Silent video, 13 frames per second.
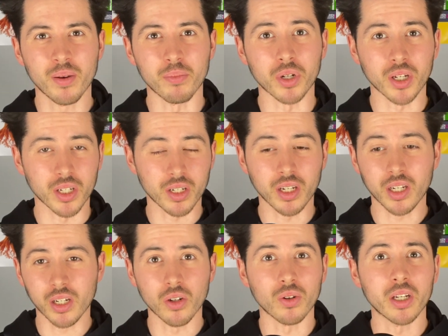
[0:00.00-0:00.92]
but it's uh,
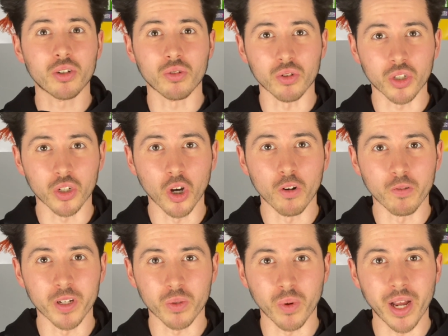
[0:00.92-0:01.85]
you know literal
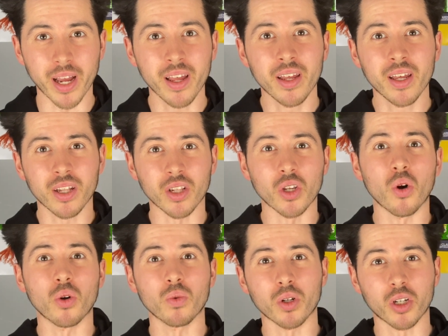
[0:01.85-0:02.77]
stories where the
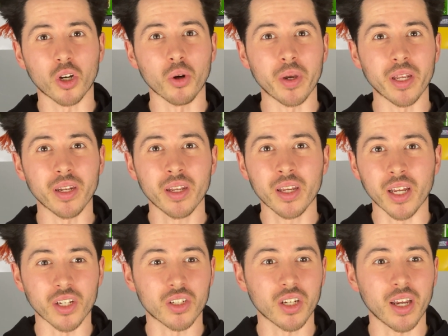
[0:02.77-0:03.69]
owner would come in
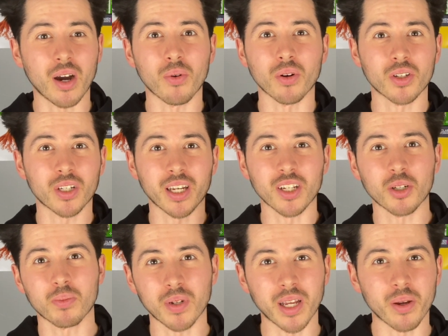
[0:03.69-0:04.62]
and say, "I want to take this
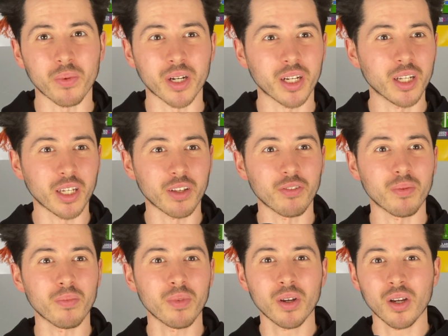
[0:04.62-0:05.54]
player, and we're going to give
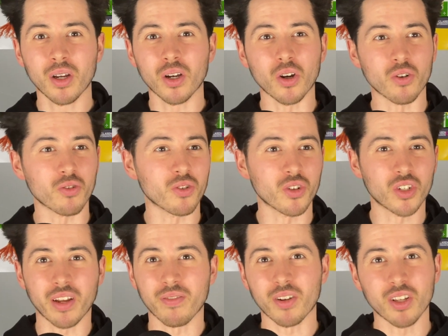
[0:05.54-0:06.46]
him
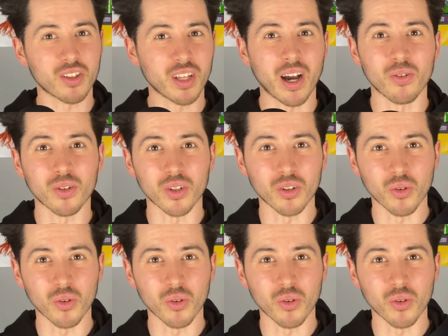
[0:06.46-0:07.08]
170,000 a